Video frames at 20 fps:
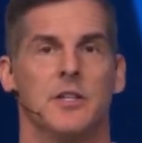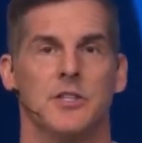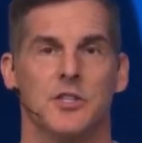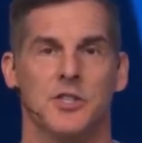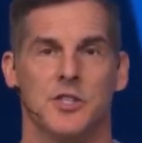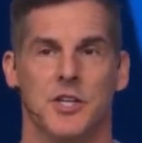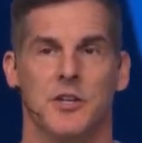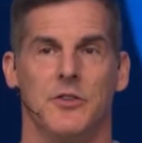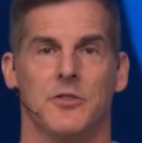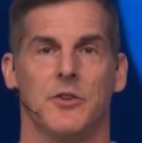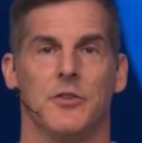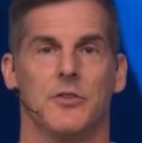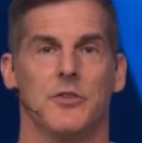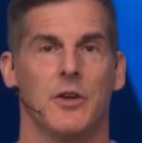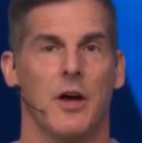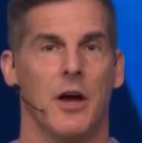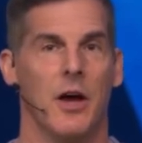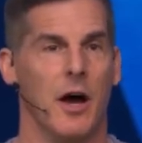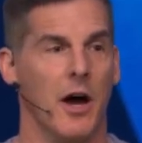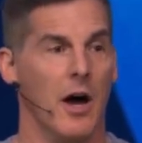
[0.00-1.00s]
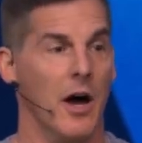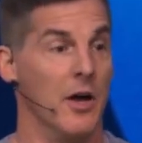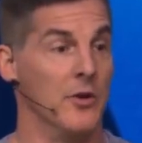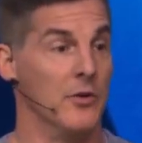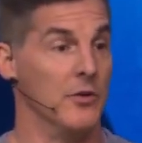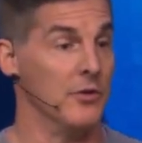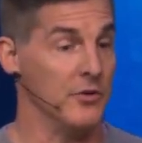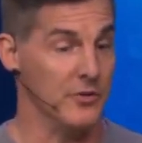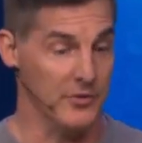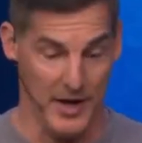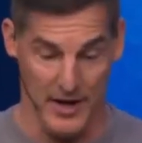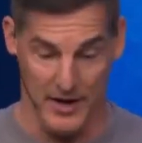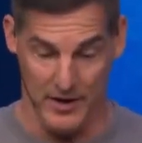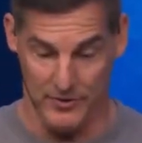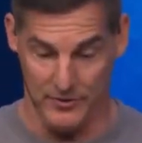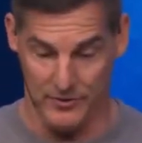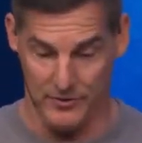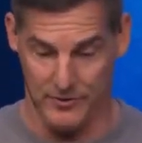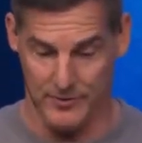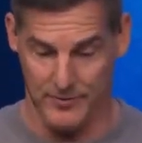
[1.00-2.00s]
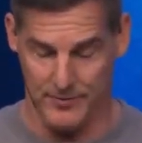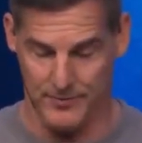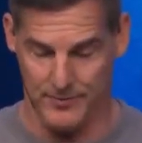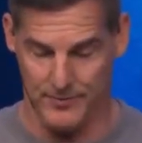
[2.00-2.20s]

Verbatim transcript: Jesus understands.